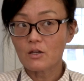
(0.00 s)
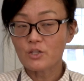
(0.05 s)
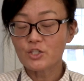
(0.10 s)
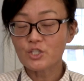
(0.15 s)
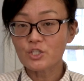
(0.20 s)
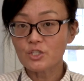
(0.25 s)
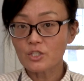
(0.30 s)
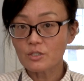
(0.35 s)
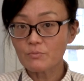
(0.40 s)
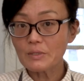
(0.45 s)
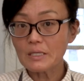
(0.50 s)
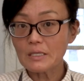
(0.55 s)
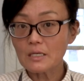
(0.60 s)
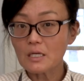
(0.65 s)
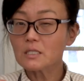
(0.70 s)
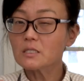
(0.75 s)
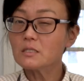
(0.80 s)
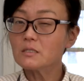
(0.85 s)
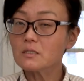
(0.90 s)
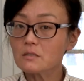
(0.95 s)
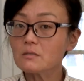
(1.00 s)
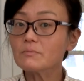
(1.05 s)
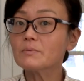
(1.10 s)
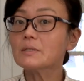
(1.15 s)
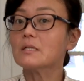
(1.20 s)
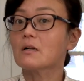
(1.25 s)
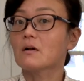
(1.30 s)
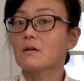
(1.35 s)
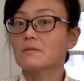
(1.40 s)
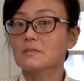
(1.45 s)
should be a little
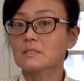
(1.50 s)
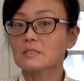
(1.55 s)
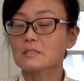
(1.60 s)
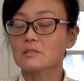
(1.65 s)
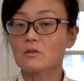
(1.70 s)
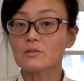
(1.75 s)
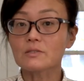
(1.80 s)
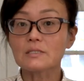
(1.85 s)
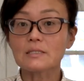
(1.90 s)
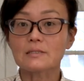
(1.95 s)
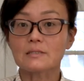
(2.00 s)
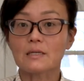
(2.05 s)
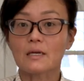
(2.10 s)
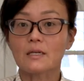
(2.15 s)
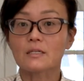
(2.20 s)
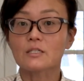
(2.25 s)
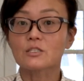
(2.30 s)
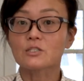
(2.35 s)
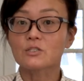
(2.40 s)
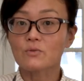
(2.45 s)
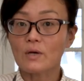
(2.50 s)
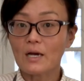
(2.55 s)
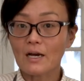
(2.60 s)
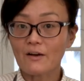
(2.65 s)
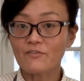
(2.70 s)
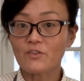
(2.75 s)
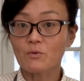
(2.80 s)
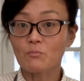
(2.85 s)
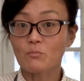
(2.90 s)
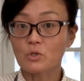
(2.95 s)
bit on the salty side because you
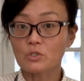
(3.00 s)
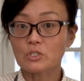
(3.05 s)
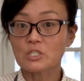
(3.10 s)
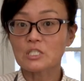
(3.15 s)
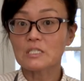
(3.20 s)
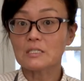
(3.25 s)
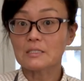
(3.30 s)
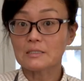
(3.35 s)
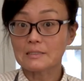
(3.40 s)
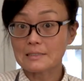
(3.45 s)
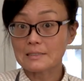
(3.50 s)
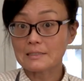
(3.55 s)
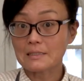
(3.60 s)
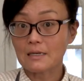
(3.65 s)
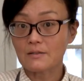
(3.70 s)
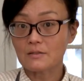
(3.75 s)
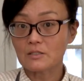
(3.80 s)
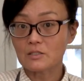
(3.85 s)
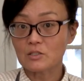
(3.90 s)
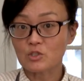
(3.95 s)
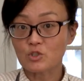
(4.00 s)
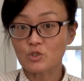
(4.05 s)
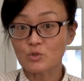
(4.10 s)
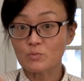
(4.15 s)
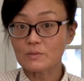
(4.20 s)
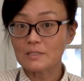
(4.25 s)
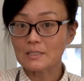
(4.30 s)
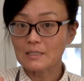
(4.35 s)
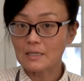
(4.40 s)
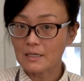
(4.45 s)
have the mochi inside the
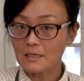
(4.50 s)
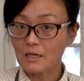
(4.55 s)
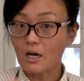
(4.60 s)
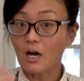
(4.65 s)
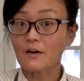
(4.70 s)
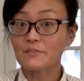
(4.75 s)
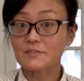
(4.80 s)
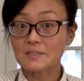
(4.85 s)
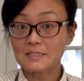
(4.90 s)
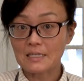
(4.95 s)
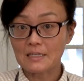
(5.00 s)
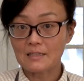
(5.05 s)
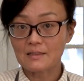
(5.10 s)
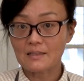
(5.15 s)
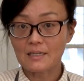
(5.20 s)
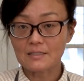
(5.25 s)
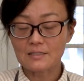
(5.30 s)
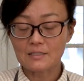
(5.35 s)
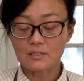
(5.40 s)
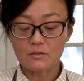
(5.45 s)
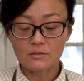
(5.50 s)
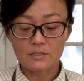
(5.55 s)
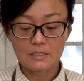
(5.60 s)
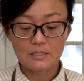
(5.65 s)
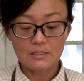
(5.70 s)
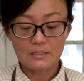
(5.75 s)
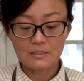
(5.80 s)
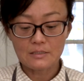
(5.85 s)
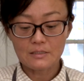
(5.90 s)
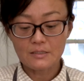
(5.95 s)
soup to kind of offset that
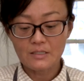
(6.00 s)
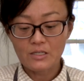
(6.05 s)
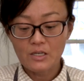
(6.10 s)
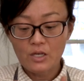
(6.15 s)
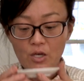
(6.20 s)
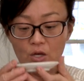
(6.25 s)
saltiness.